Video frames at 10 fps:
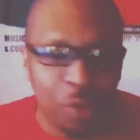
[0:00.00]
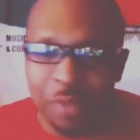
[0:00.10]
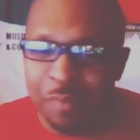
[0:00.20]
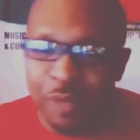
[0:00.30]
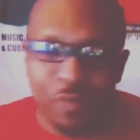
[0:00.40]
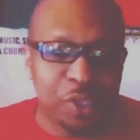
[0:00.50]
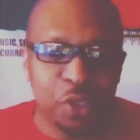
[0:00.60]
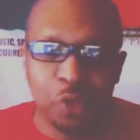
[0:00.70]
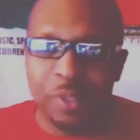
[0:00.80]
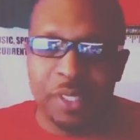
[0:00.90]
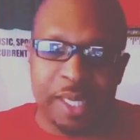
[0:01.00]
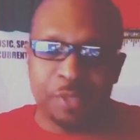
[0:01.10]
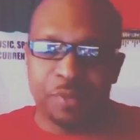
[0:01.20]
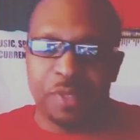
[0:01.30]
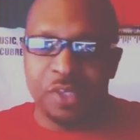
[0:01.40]
the Built For Cuban
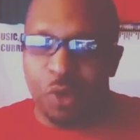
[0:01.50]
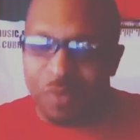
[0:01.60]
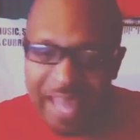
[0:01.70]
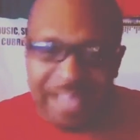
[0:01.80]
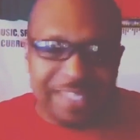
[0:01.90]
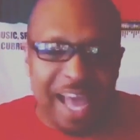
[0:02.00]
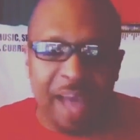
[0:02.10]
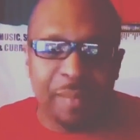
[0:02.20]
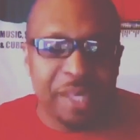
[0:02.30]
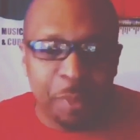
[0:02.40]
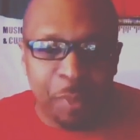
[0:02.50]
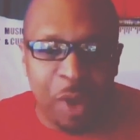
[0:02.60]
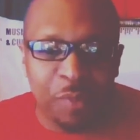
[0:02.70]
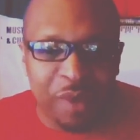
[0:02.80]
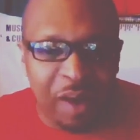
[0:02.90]
Linx. You know, that time in hip
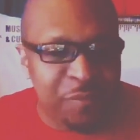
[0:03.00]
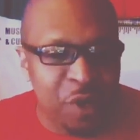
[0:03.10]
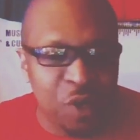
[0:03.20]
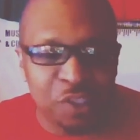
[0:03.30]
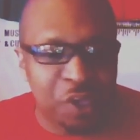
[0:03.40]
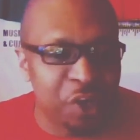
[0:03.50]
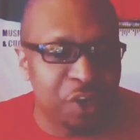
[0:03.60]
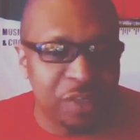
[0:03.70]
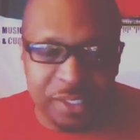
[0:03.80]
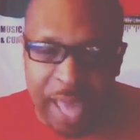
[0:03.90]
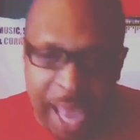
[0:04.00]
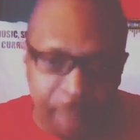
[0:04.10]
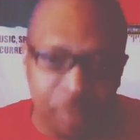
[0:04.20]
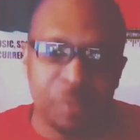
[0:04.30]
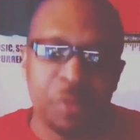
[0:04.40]
hop when I first heard this
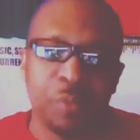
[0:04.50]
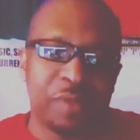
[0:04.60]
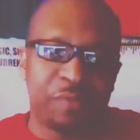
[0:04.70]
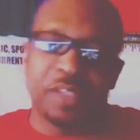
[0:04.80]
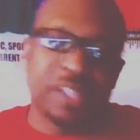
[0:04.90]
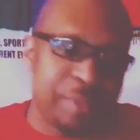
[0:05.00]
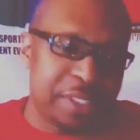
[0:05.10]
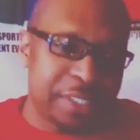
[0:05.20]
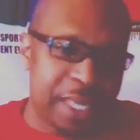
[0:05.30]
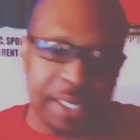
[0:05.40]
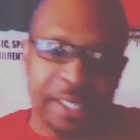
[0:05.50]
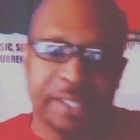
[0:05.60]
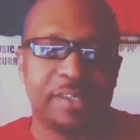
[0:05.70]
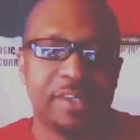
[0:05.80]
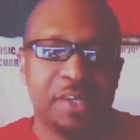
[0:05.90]
album. But first, let me say
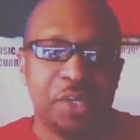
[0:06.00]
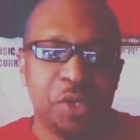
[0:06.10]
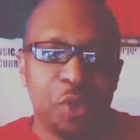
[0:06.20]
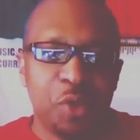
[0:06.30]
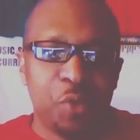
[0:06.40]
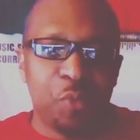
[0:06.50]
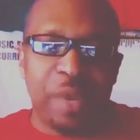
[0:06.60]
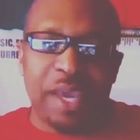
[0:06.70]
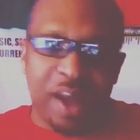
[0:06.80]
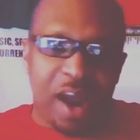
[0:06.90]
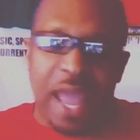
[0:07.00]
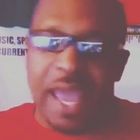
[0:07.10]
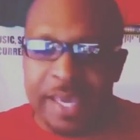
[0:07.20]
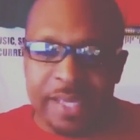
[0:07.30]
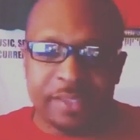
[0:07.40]
this: being our
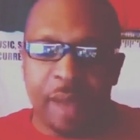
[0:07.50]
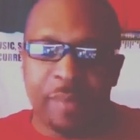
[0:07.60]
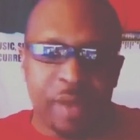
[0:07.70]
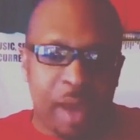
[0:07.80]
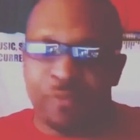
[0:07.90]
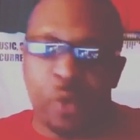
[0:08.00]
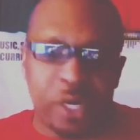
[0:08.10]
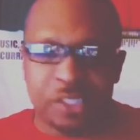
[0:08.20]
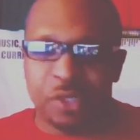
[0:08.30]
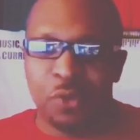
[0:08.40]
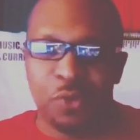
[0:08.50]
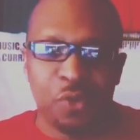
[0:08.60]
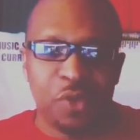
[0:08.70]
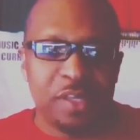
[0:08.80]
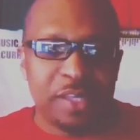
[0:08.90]
age, I'm 42.
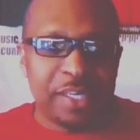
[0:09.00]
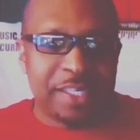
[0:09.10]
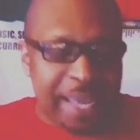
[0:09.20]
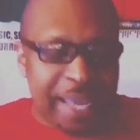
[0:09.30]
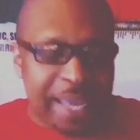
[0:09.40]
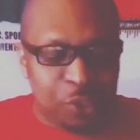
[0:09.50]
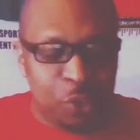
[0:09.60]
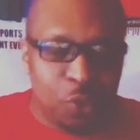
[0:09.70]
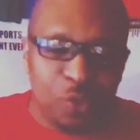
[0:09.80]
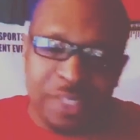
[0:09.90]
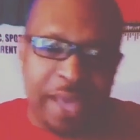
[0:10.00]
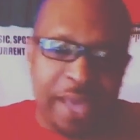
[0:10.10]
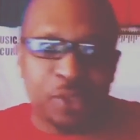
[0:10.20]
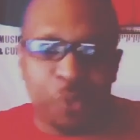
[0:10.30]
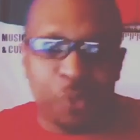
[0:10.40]
92,
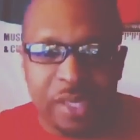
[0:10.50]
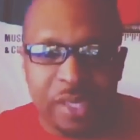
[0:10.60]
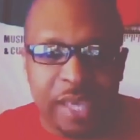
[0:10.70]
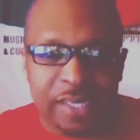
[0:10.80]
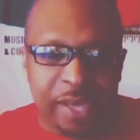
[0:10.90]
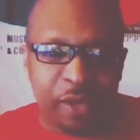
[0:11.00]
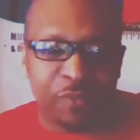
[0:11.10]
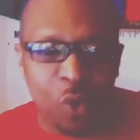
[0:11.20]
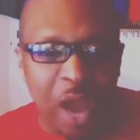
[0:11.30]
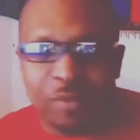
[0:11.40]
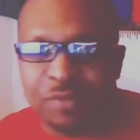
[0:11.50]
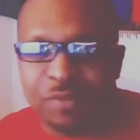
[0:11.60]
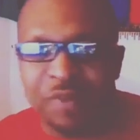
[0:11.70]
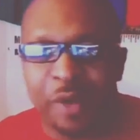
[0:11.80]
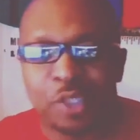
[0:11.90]
93, and 94, I was
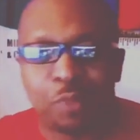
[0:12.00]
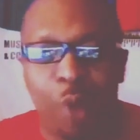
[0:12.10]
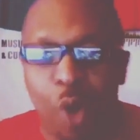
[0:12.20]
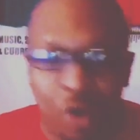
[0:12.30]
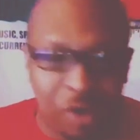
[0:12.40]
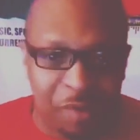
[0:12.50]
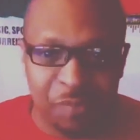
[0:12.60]
very spoiled